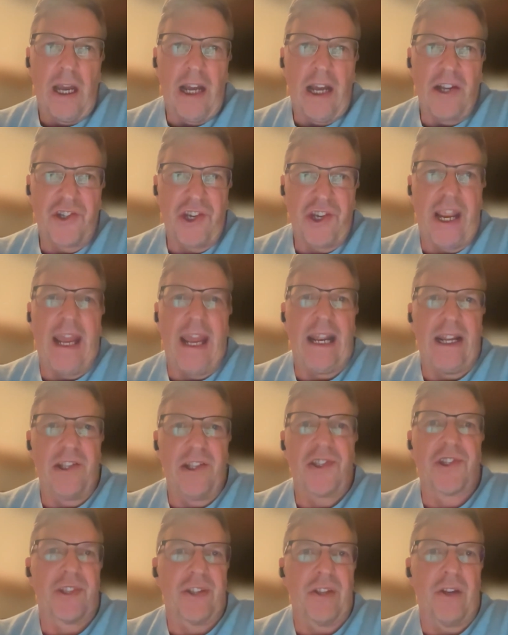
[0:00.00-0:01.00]
a
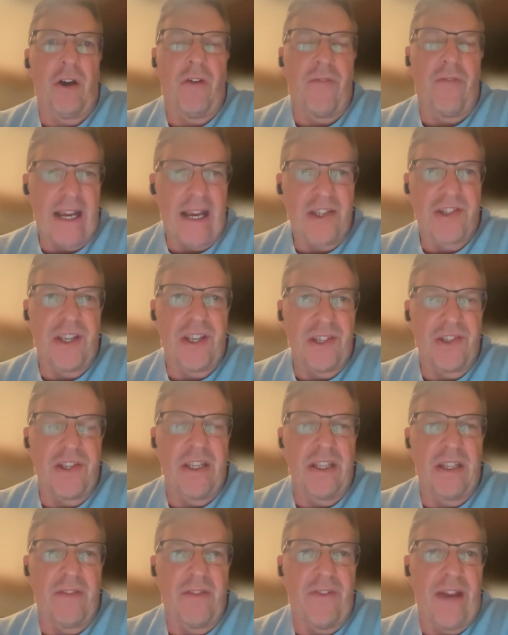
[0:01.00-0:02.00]
chance of
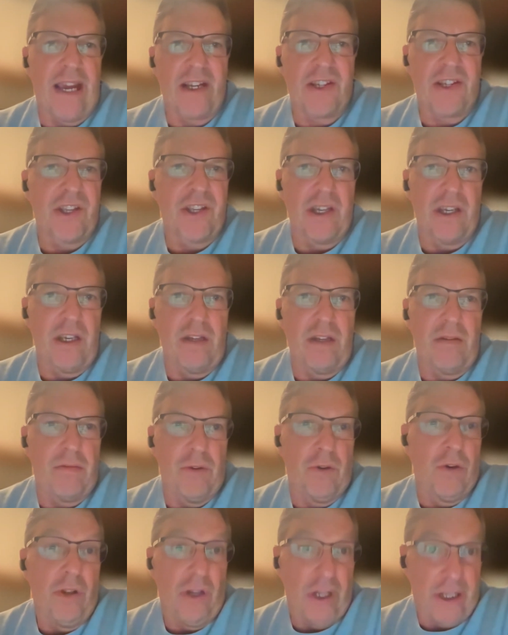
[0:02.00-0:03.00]
accessing the
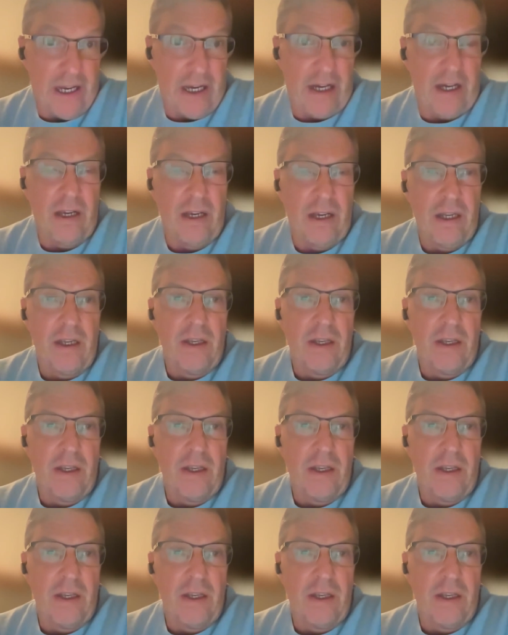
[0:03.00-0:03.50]
vaccine earlier.